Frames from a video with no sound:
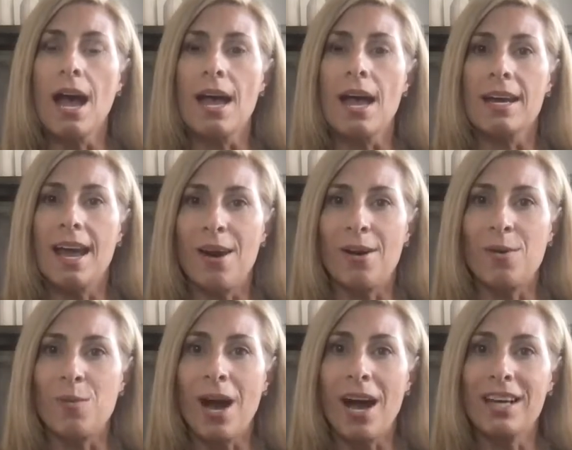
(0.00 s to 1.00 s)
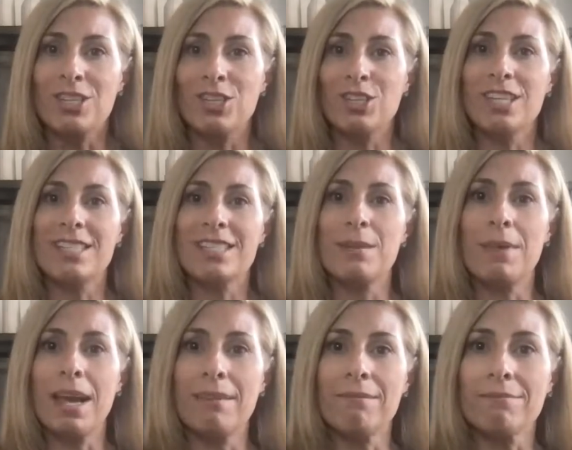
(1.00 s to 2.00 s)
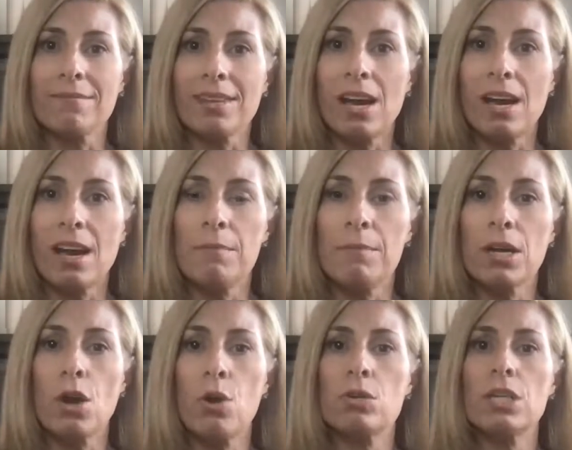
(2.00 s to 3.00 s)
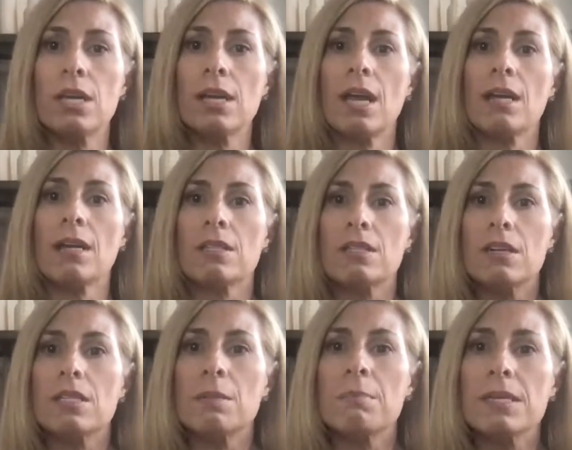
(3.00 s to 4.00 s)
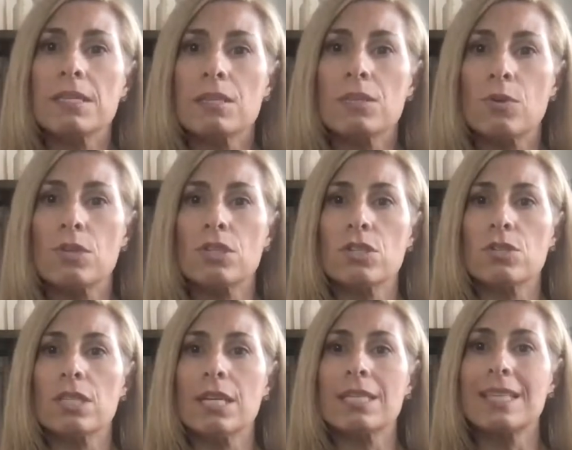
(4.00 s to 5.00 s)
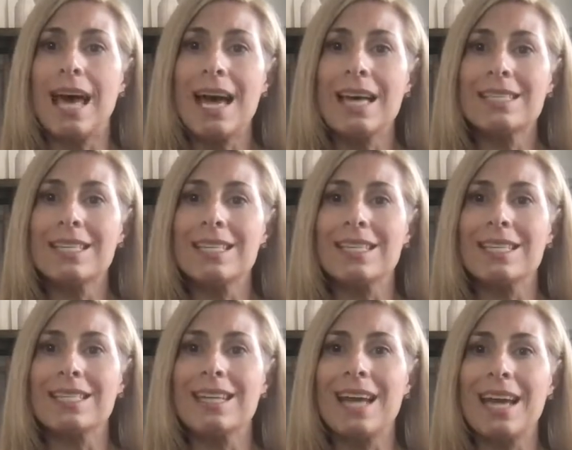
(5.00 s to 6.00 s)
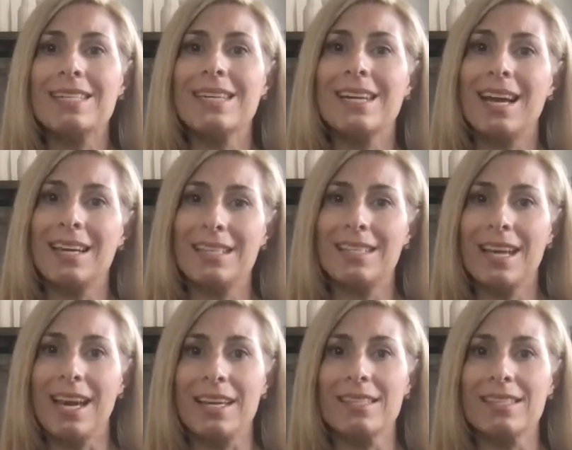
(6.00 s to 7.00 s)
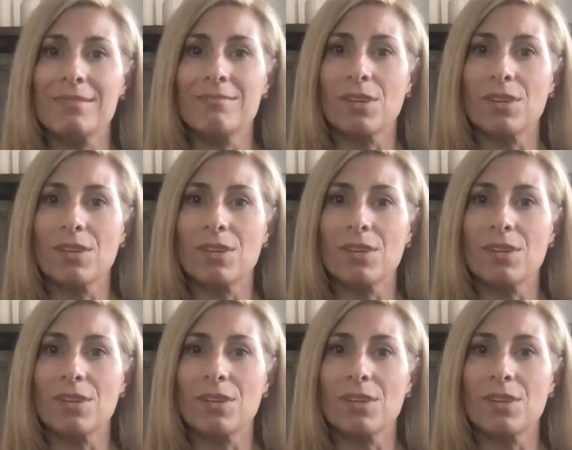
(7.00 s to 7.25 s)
Now, why should you listen to me? Okay, I've been coaching and consulting business owners to success since 1996.